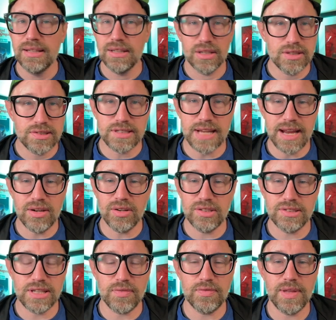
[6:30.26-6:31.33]
Standard
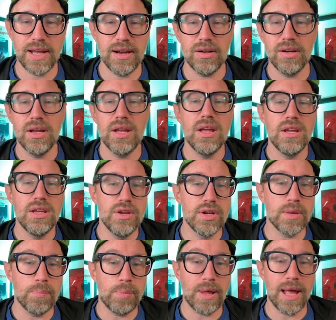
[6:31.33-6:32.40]
stuff there. You
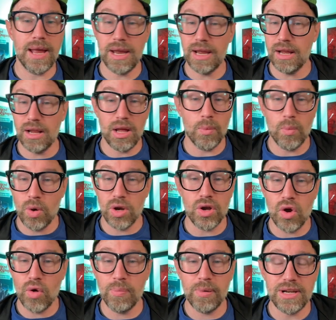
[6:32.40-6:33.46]
can play 1
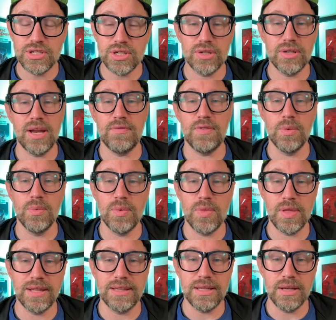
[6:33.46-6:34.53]
Hull Breacher if you
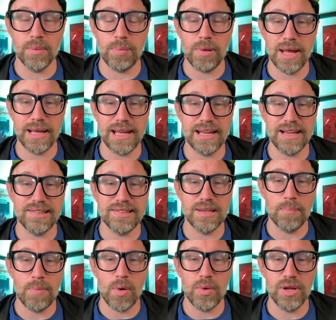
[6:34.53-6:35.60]
think that you're playing against an
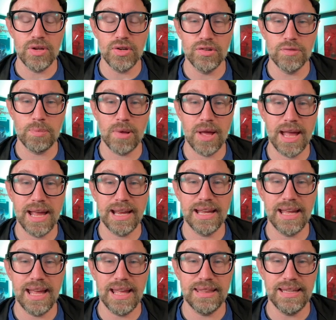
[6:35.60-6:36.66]
opponent who's
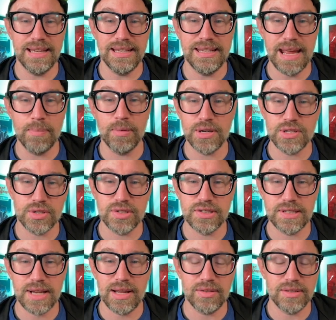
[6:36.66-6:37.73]
playing the Day Breacher
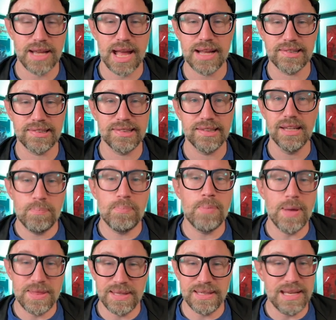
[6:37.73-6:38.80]
style decks.
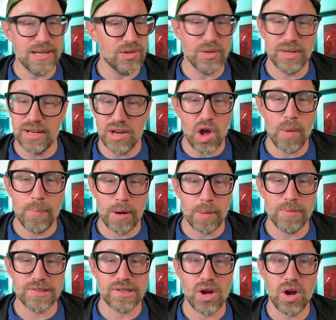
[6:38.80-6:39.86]
Pithing Needle, an
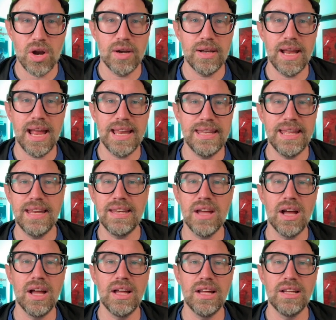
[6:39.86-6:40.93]
all-purpose card, and
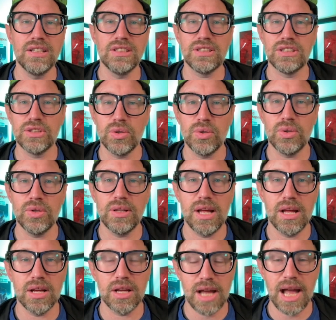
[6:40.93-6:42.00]
then Soul
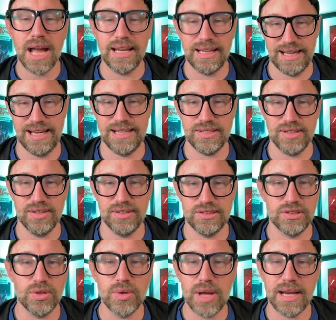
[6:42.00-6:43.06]
Guide Lantern.
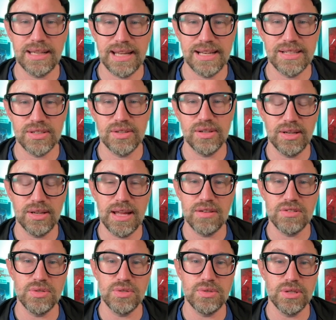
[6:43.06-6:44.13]
Soul Guide Lantern
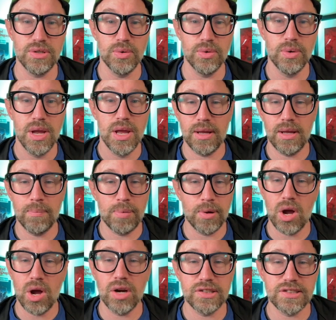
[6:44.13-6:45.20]
allows you to put
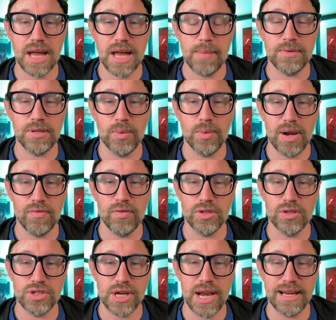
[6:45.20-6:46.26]
a hard stop to whatever
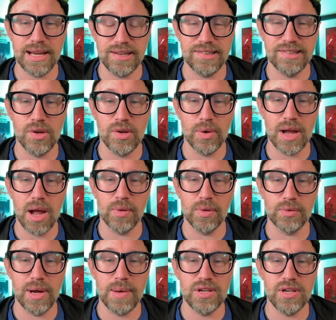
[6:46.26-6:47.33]
shenanigans is going on with
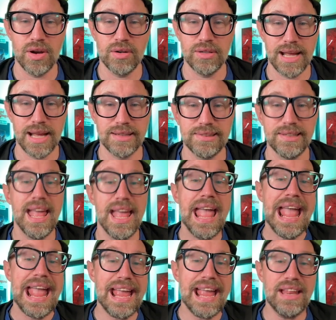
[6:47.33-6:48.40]
graveyard decks,
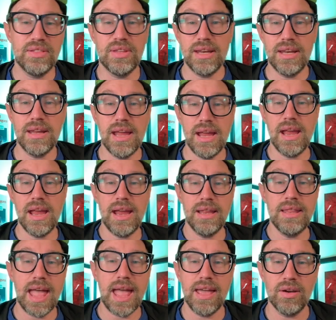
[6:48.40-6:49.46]
and then in
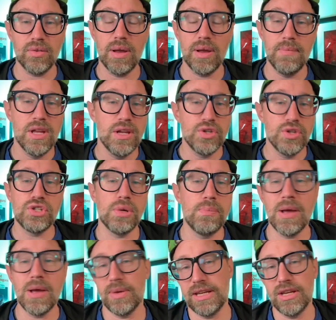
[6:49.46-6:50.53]
that interim, you should be
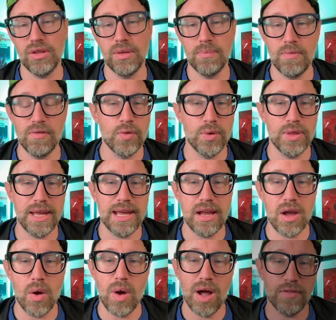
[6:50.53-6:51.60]
able to kill them before they can go off